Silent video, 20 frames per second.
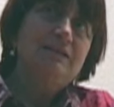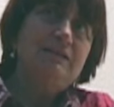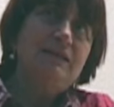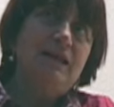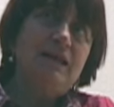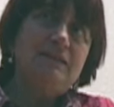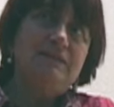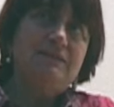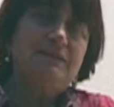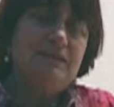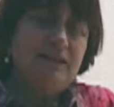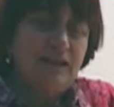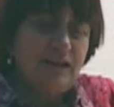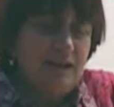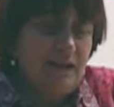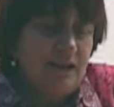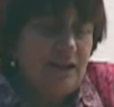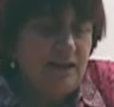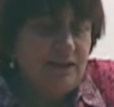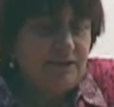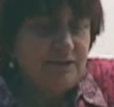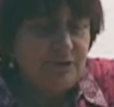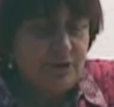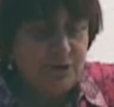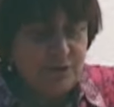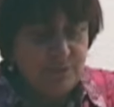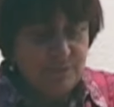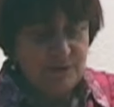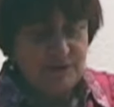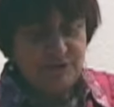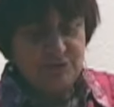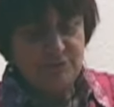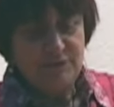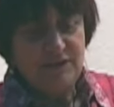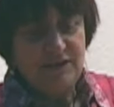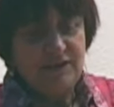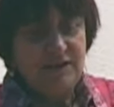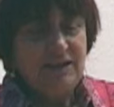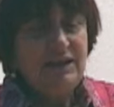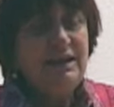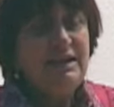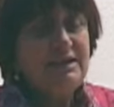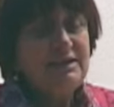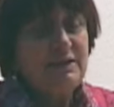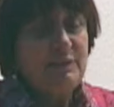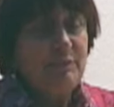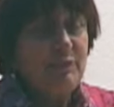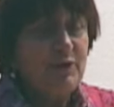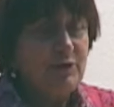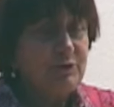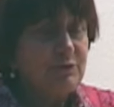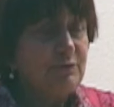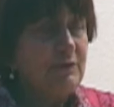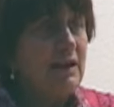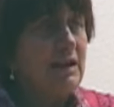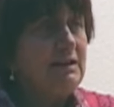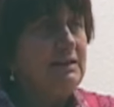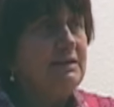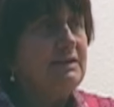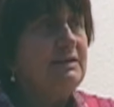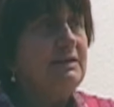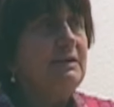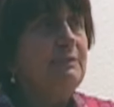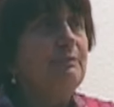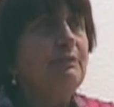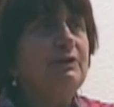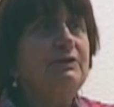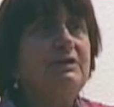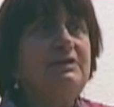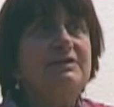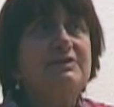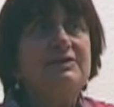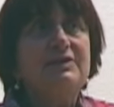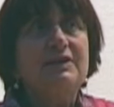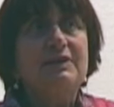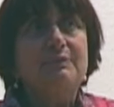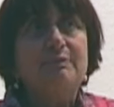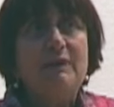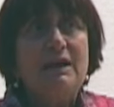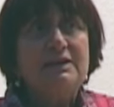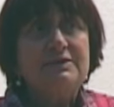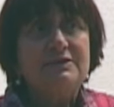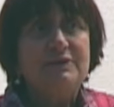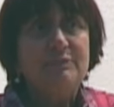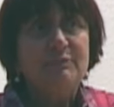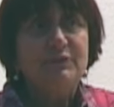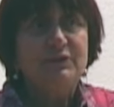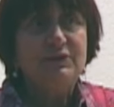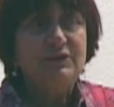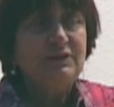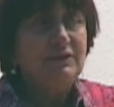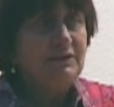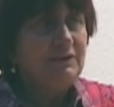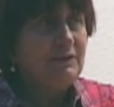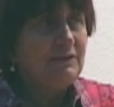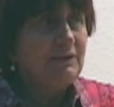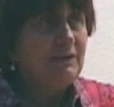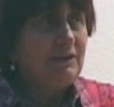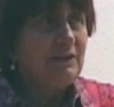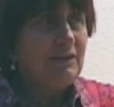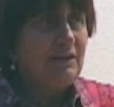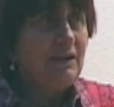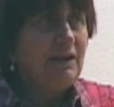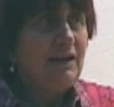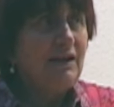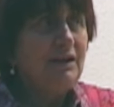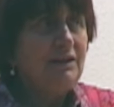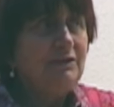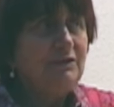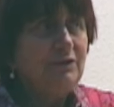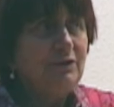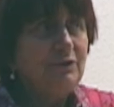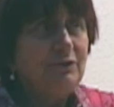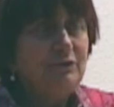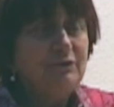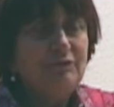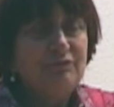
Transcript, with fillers: that documentary is about reality, but it's seen by somebody. And uh,